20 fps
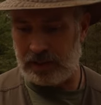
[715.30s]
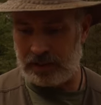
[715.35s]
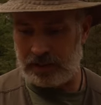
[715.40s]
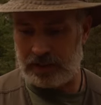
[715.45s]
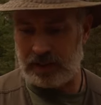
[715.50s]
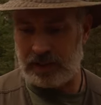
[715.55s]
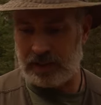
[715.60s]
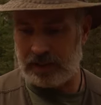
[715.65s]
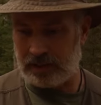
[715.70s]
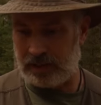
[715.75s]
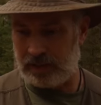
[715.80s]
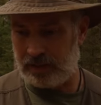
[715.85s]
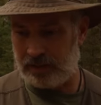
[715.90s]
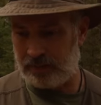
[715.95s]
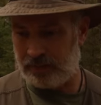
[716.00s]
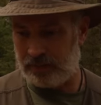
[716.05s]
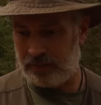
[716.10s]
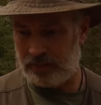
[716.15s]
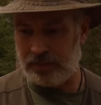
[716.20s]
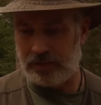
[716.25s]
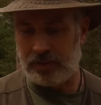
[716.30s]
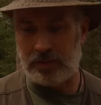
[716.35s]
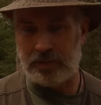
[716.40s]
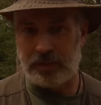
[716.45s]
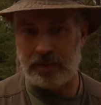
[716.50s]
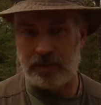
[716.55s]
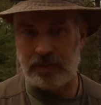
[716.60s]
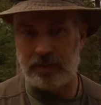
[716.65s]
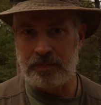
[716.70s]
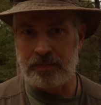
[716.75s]
and getting that
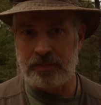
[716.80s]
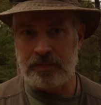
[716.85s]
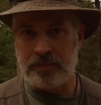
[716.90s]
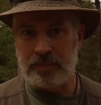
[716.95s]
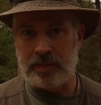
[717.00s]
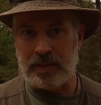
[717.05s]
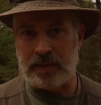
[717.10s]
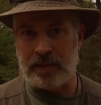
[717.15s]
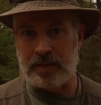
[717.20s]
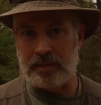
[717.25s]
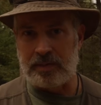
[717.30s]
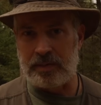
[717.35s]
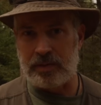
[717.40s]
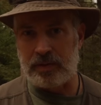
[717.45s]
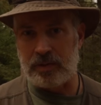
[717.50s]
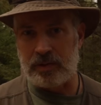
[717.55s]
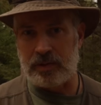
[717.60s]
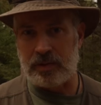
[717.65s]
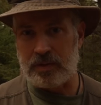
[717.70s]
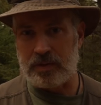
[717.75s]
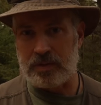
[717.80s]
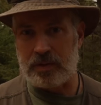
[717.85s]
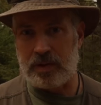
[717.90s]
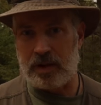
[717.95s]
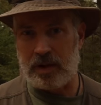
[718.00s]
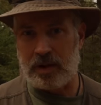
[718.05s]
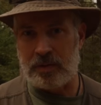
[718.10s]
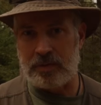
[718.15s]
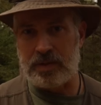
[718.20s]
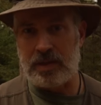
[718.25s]
fulfillment during those
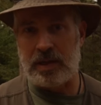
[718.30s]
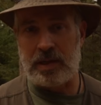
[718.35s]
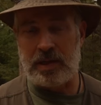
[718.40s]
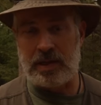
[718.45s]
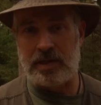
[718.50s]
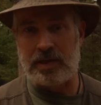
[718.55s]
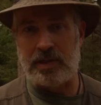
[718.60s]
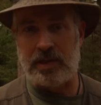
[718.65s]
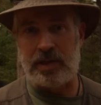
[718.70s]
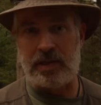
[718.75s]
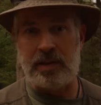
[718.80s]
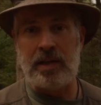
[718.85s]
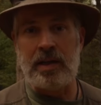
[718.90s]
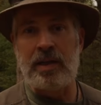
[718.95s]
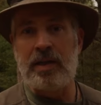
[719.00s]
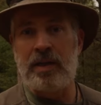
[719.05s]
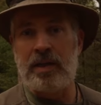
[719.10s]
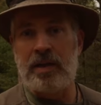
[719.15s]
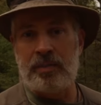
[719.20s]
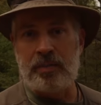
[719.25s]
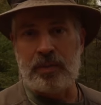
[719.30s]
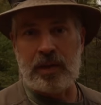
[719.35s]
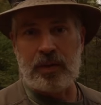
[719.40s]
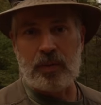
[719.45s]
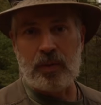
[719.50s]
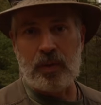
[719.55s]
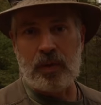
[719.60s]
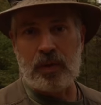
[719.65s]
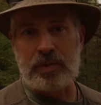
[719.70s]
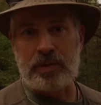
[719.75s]
times. And then my
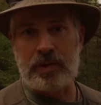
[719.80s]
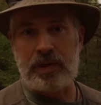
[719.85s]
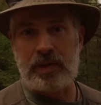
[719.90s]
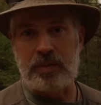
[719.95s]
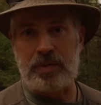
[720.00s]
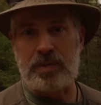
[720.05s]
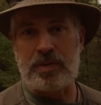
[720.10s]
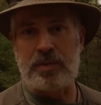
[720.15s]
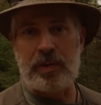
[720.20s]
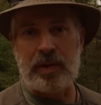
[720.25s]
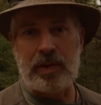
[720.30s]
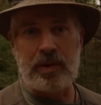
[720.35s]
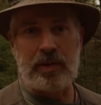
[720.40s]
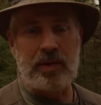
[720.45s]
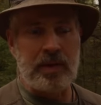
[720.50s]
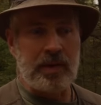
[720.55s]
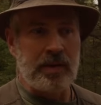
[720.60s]
work day was spent,